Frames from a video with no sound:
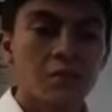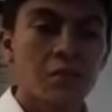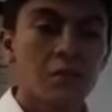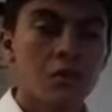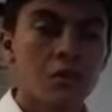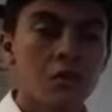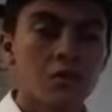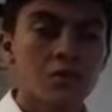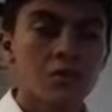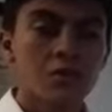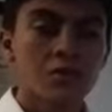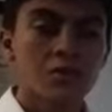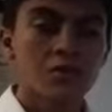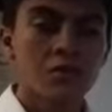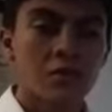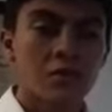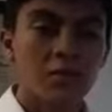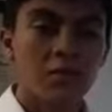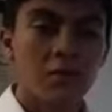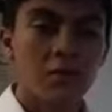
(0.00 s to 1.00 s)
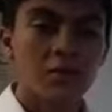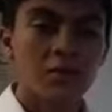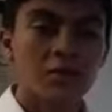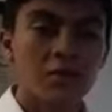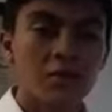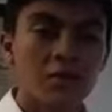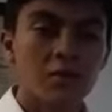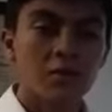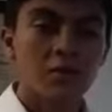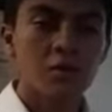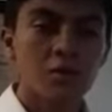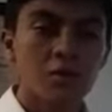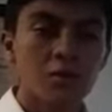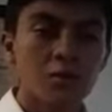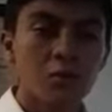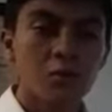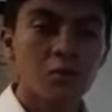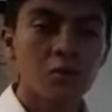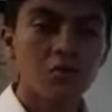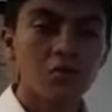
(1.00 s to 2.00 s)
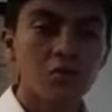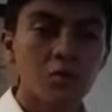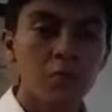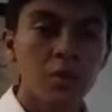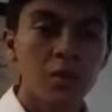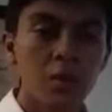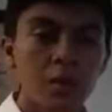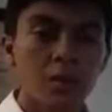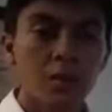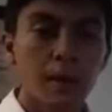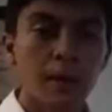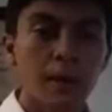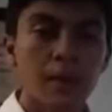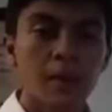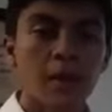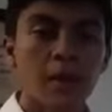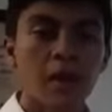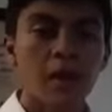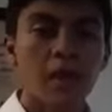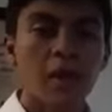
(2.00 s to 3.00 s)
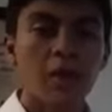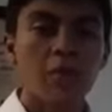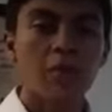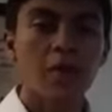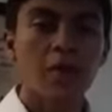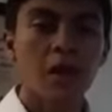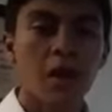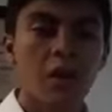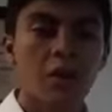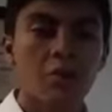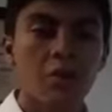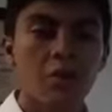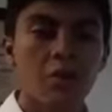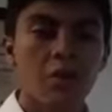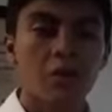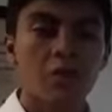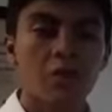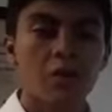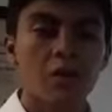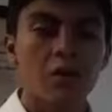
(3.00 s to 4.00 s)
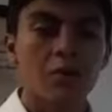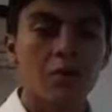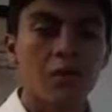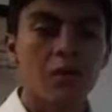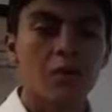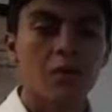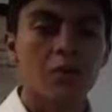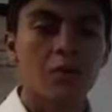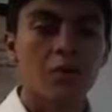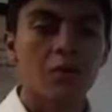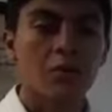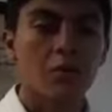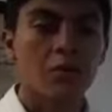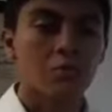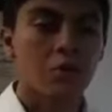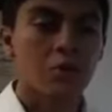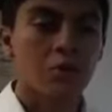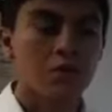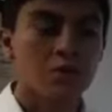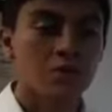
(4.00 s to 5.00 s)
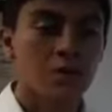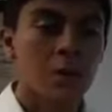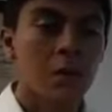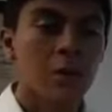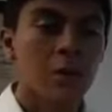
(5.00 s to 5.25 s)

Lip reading: include the steel fibers increase the post-peak in the behavior of the rain concrete beams.